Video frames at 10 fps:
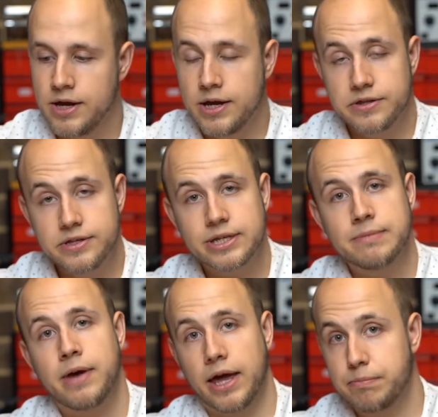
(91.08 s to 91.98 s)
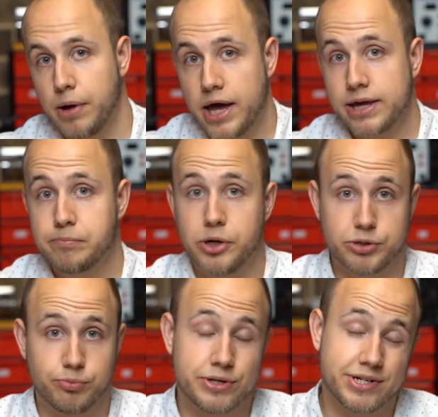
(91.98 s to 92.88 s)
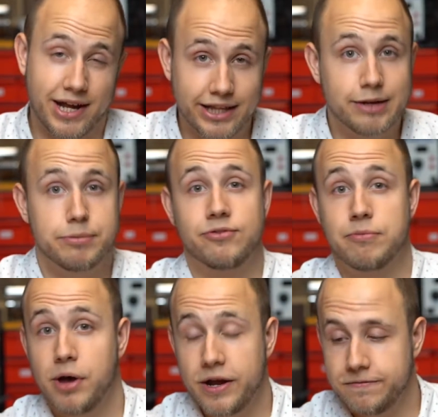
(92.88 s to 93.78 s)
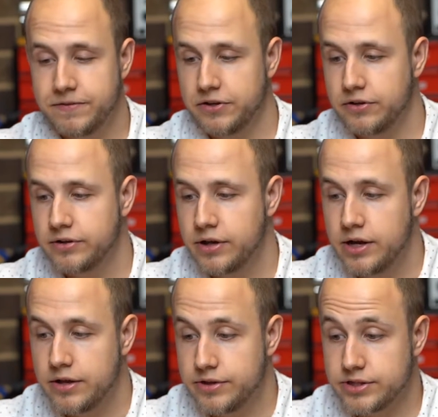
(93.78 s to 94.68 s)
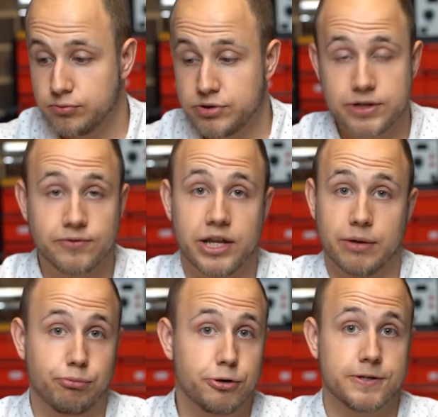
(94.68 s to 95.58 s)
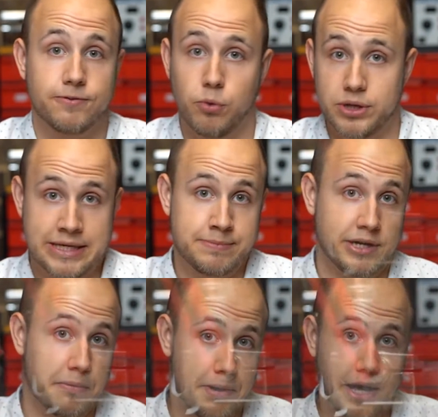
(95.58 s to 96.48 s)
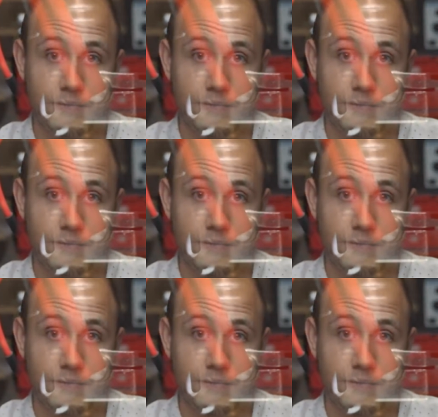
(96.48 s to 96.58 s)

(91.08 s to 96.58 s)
This can make buying a budget printer a little bit of a minefield. There's a risk of getting a printer for what seems like a bargain